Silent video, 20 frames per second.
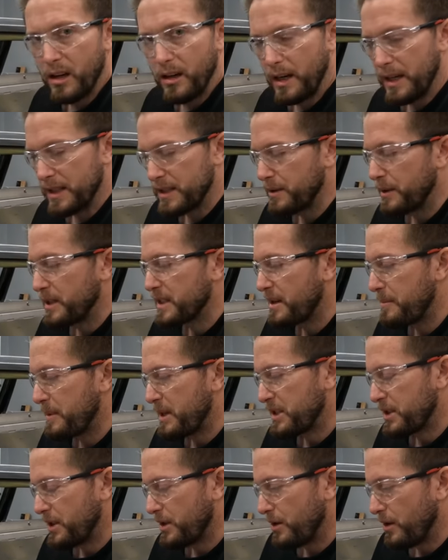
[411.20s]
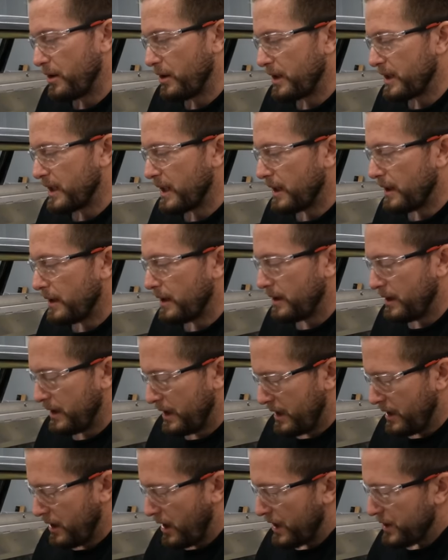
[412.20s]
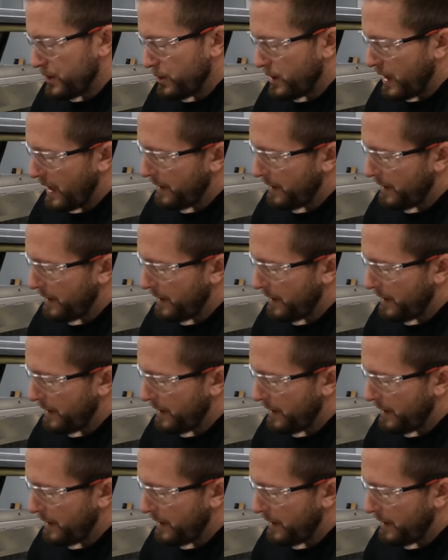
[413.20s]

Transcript: All right, so as I mentioned earlier, I do